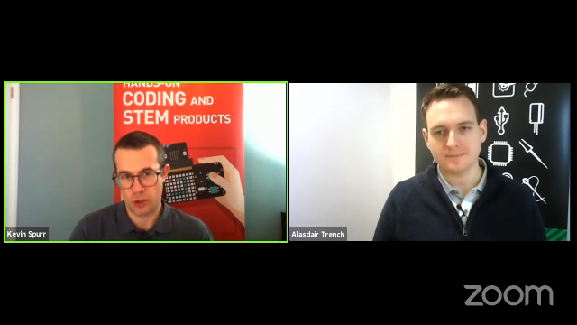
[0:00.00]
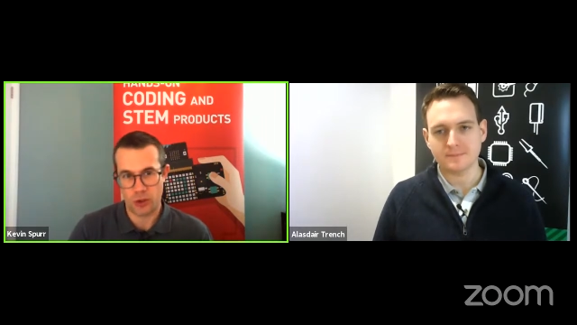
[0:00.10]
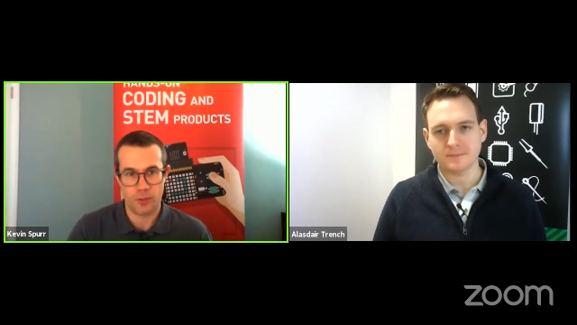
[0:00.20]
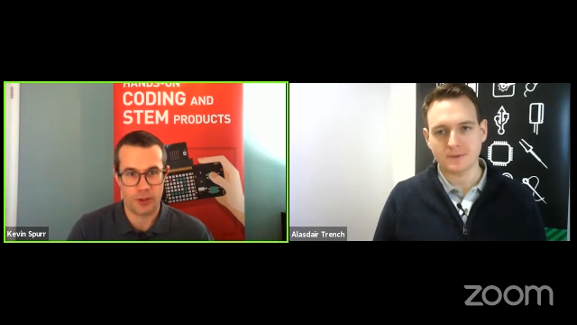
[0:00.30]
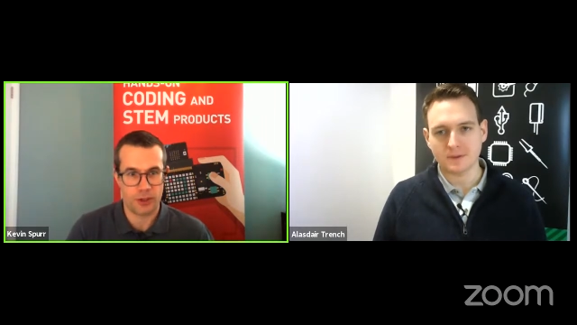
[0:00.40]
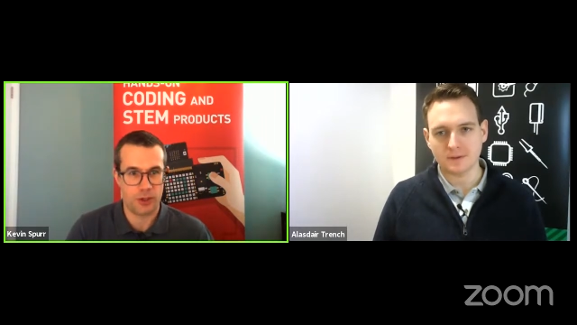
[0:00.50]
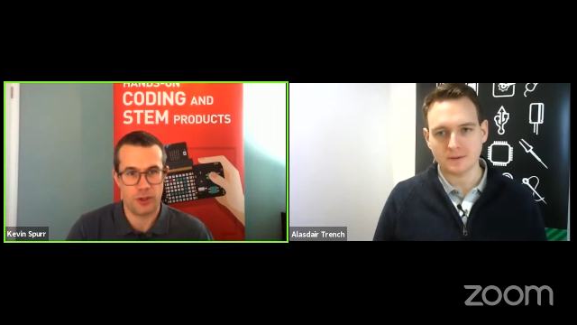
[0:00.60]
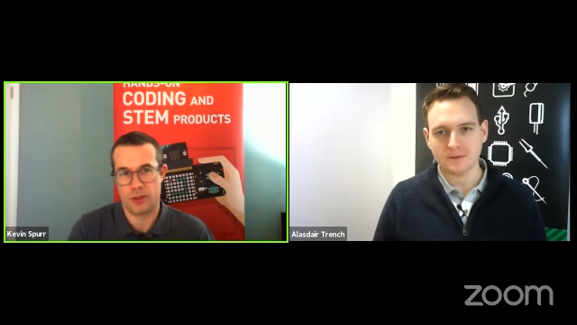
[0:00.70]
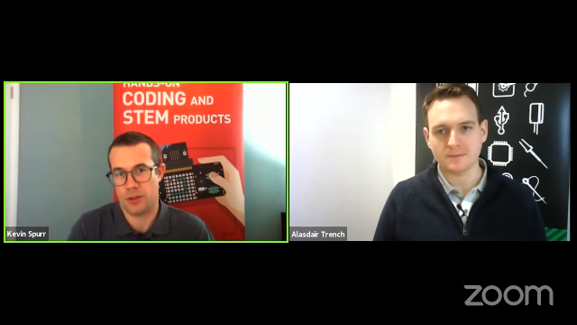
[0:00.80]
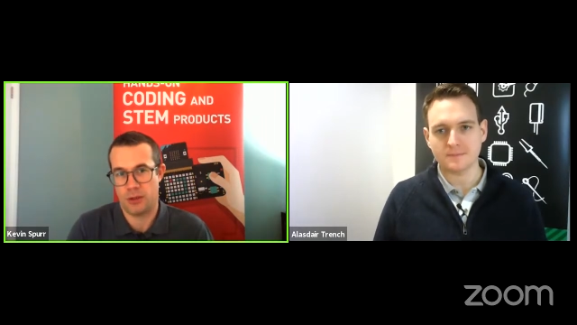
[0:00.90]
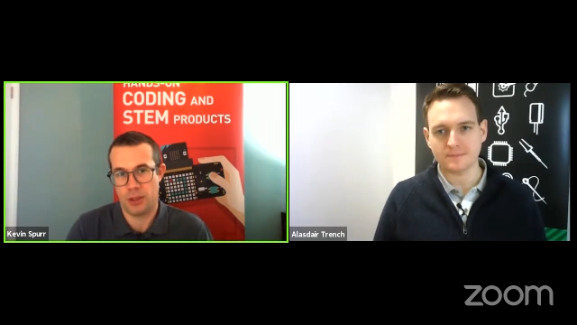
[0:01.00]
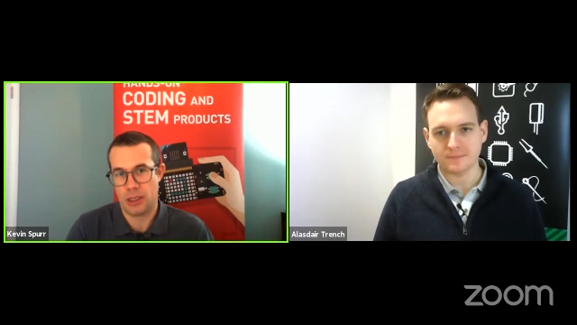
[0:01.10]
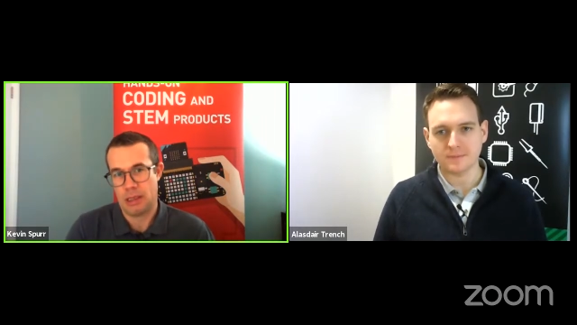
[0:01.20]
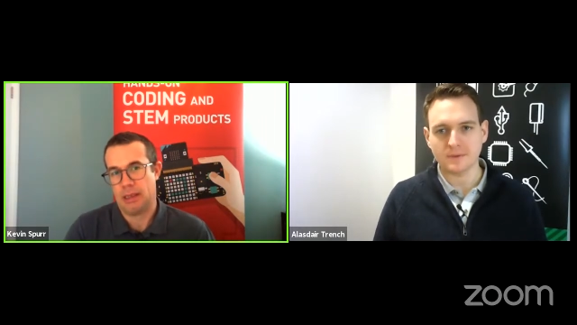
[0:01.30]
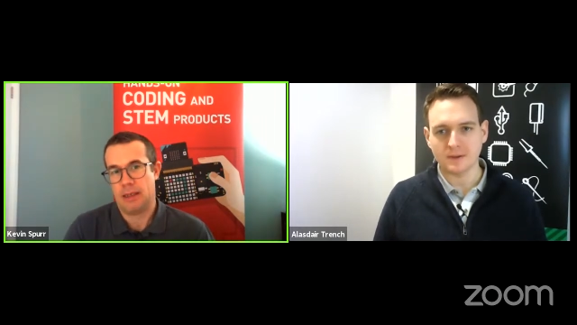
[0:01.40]
Speaker 1: and compasses and
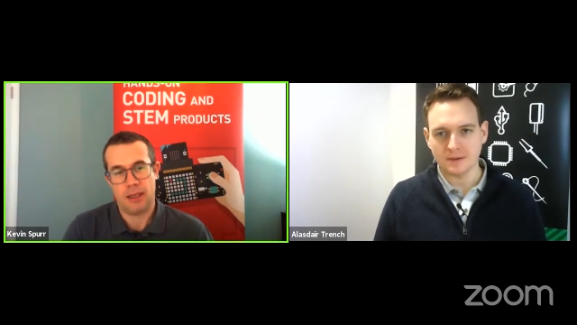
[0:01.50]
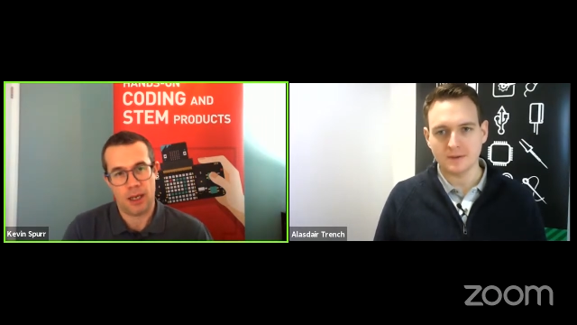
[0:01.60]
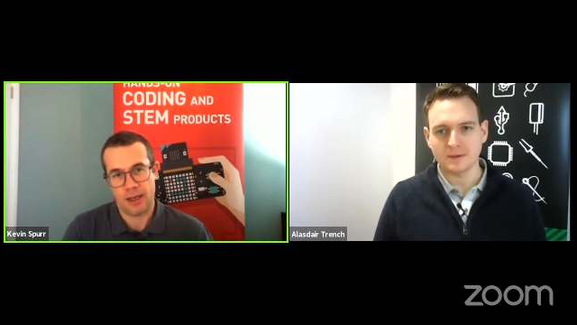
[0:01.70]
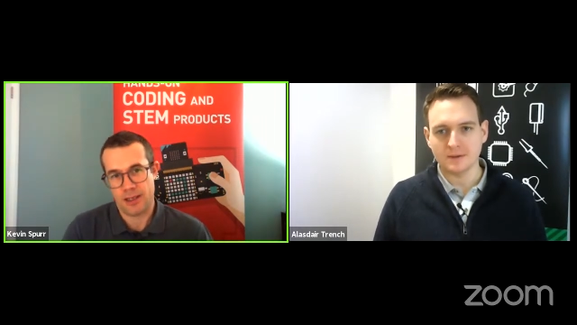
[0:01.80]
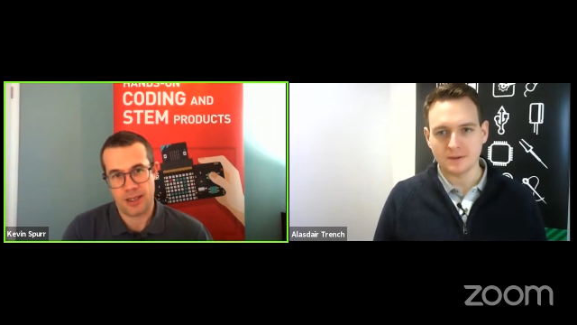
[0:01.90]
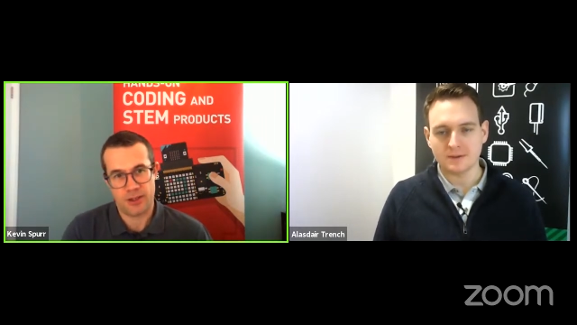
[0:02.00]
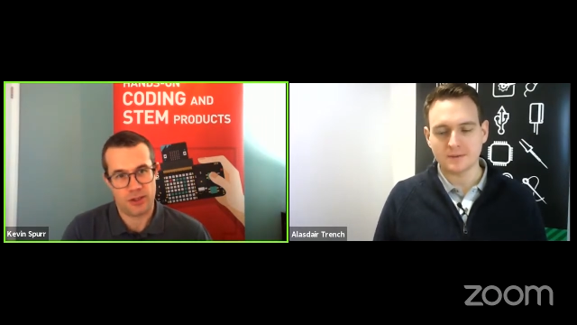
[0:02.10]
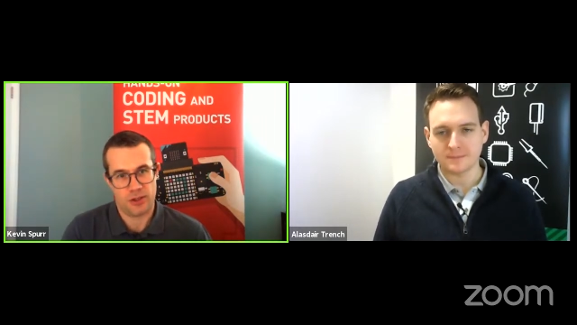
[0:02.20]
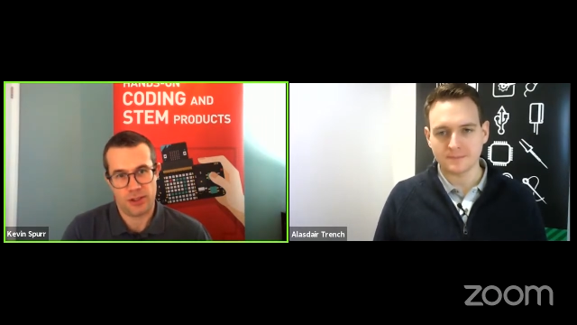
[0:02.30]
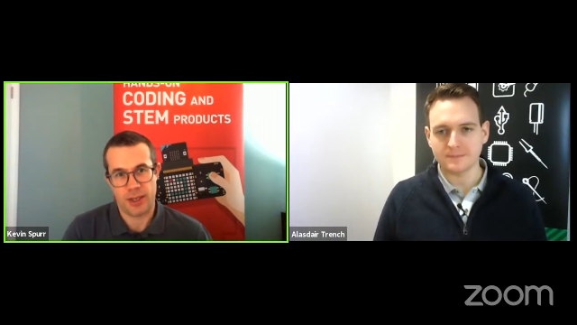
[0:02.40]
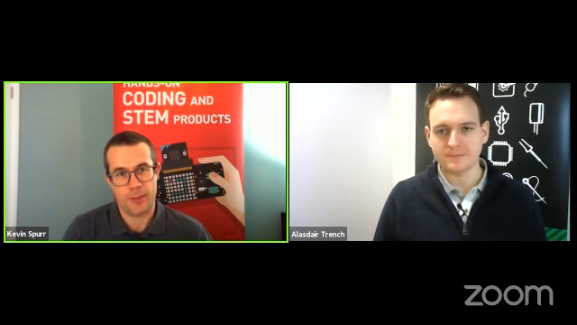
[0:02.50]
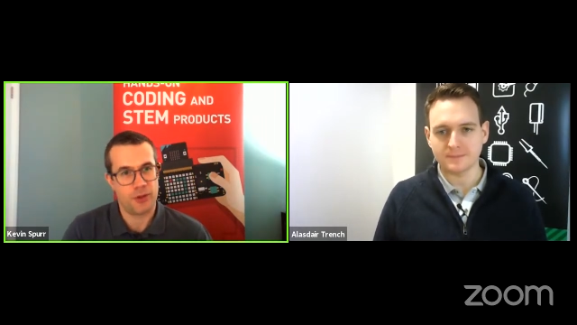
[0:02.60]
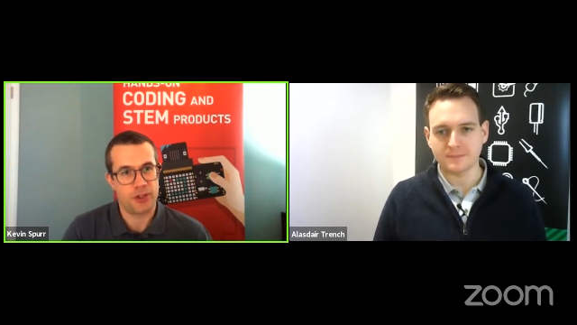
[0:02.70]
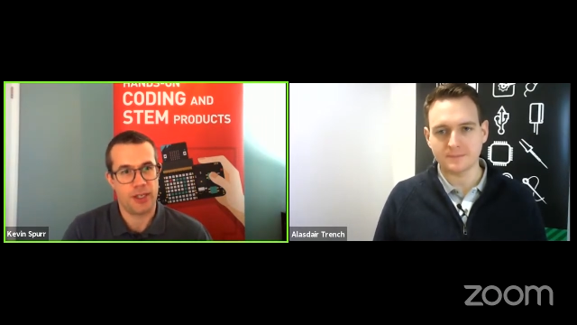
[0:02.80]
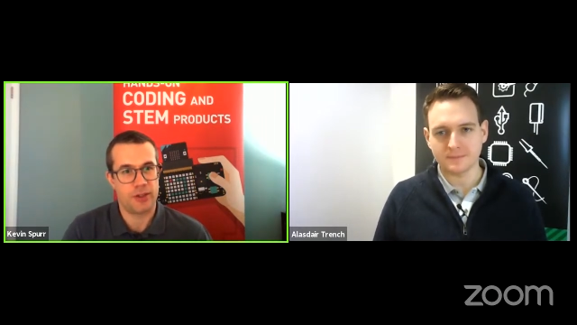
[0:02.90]
light sensors and
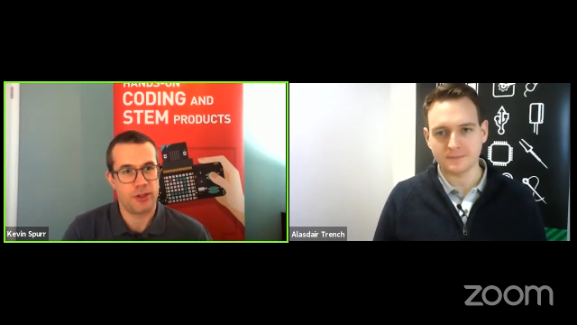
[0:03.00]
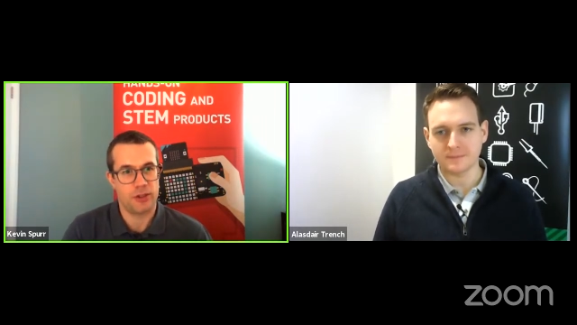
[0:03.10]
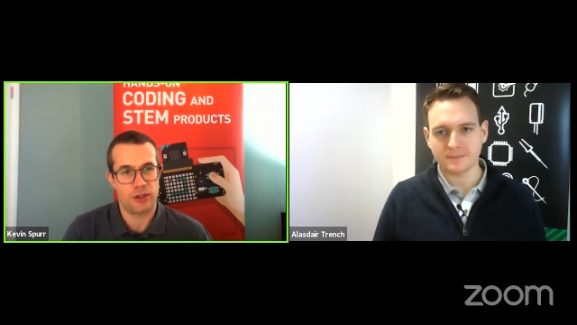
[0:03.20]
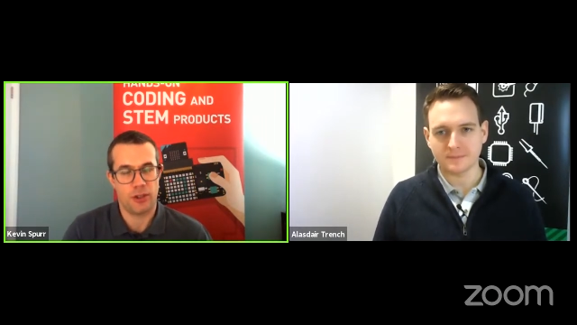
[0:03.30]
temperature sensors.